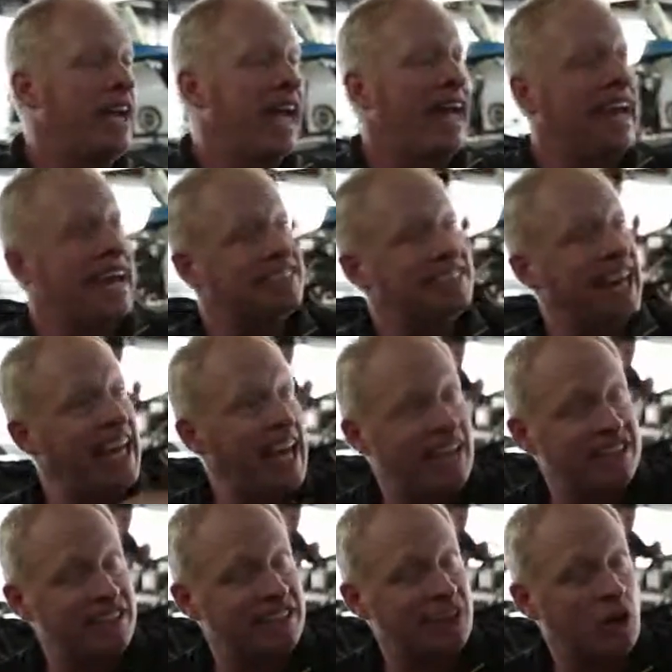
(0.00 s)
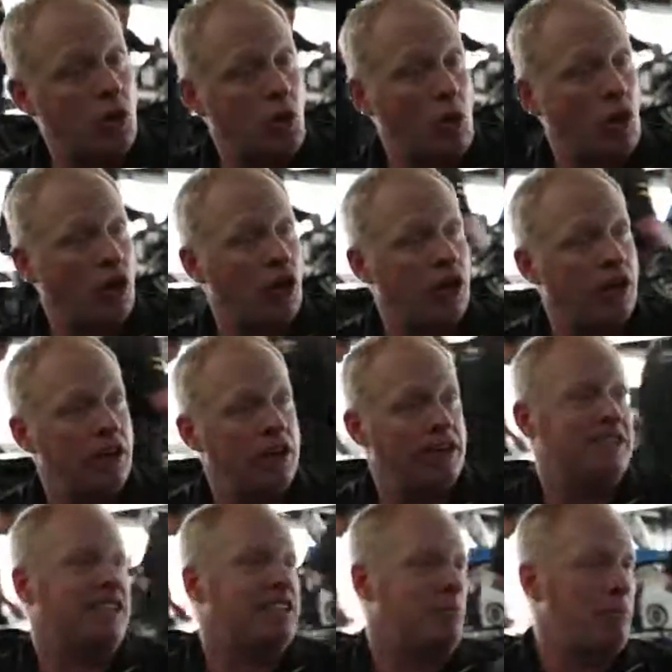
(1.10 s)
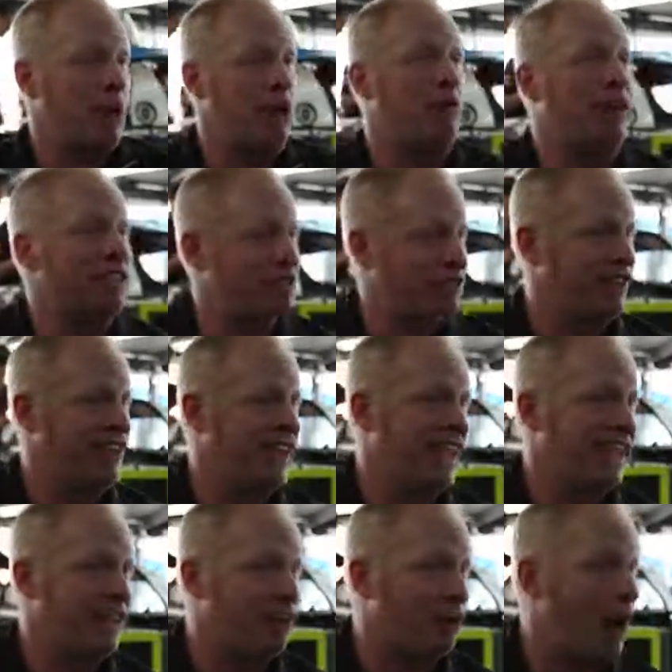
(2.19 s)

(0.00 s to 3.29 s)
And as they exit the corner, it's like the bell rings for the end of the